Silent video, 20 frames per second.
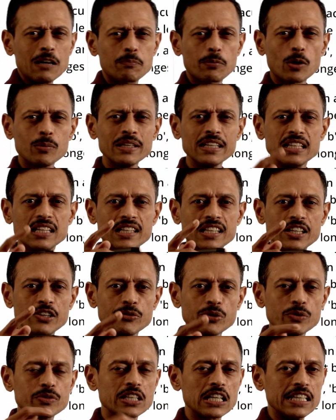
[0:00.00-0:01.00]
Probably leave
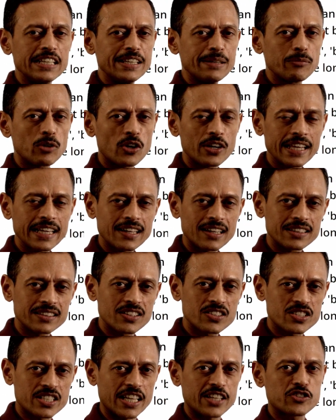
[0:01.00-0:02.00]
you with a mnemonic at
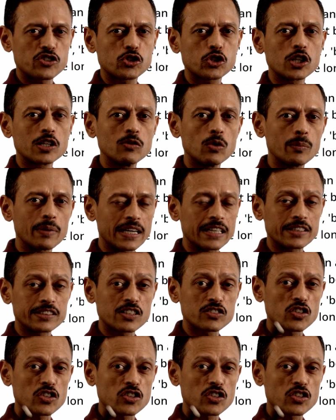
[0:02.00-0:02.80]
this stage to remember it.